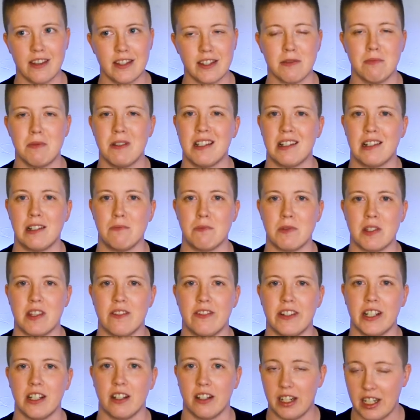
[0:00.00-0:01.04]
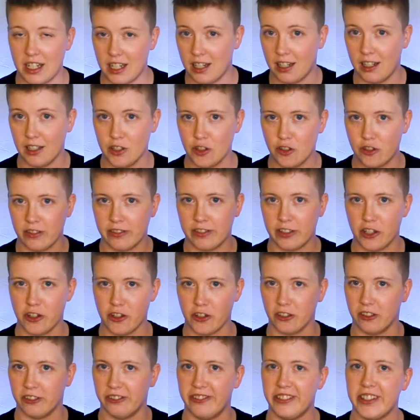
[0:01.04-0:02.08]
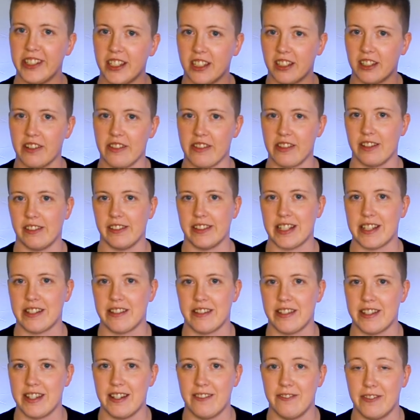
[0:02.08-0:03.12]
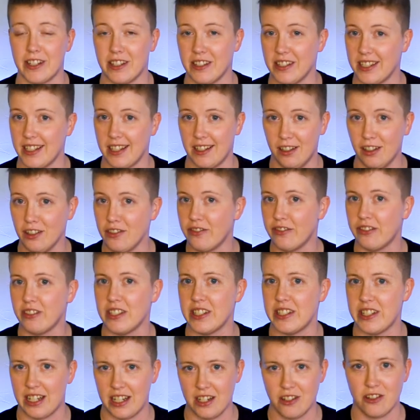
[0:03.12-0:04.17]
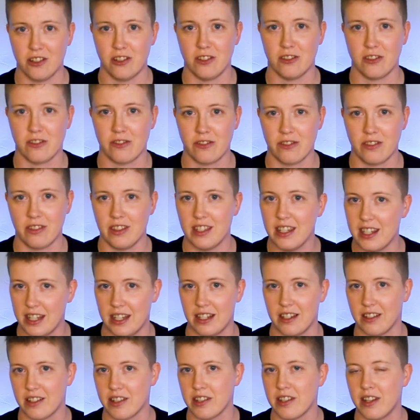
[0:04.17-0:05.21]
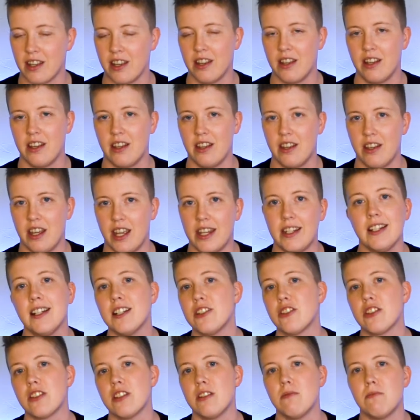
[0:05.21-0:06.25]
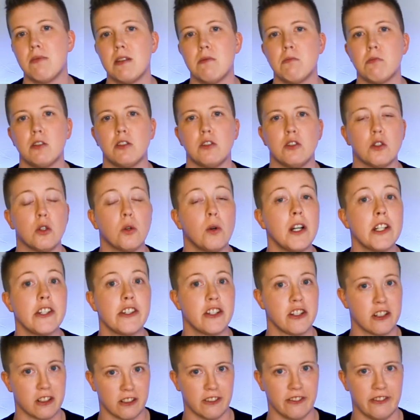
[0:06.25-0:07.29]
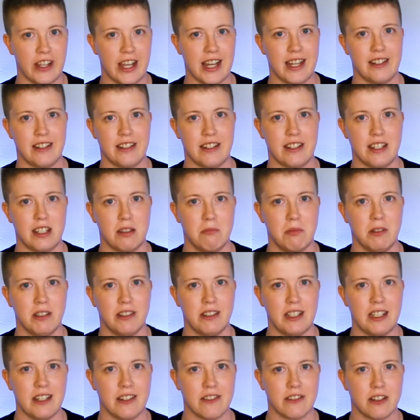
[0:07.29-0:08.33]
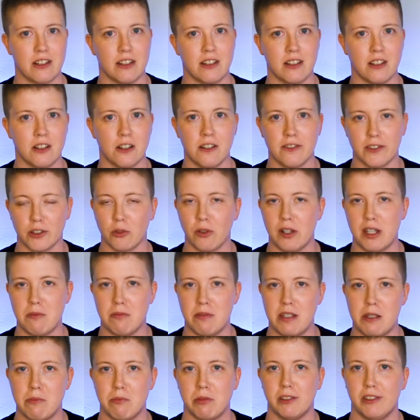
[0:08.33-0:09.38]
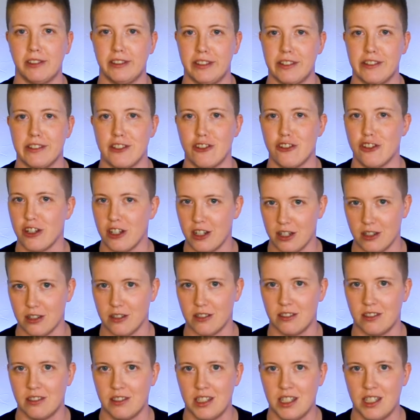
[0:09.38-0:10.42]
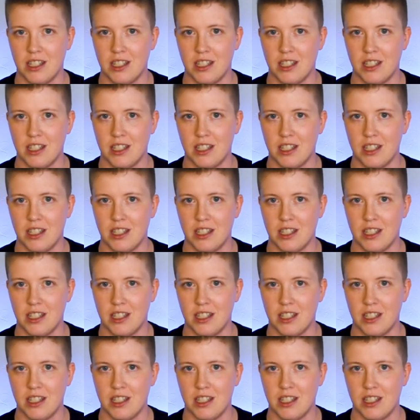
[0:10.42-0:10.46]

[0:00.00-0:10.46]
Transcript: thus becomes the very controversial figure that likes to say very confrontational things. And not just to people who question her fatness, but the other overweight people in the show.